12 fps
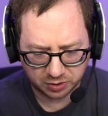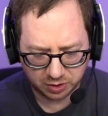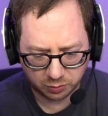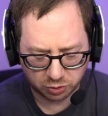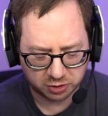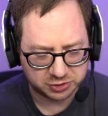
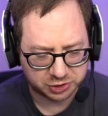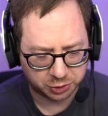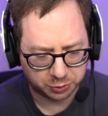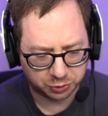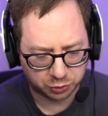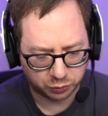and we're on
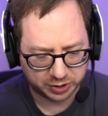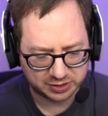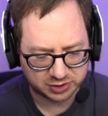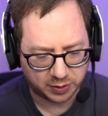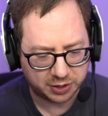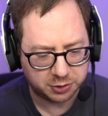turn three,
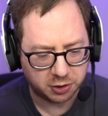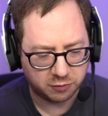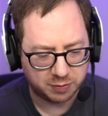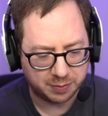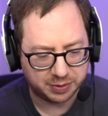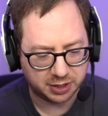so I don't know if
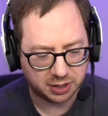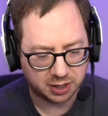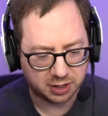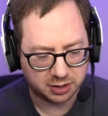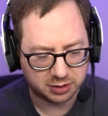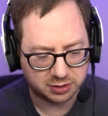maybe
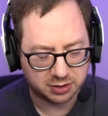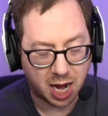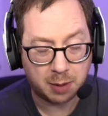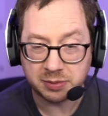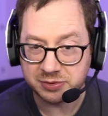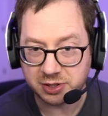a
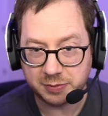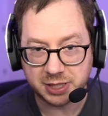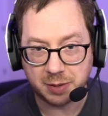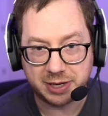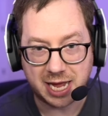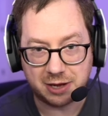goblin's gonna be
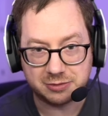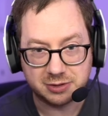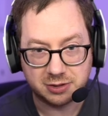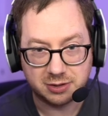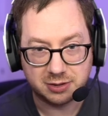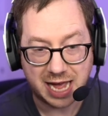coming out
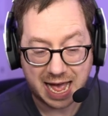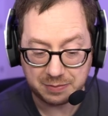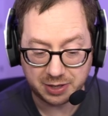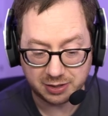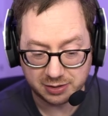at me,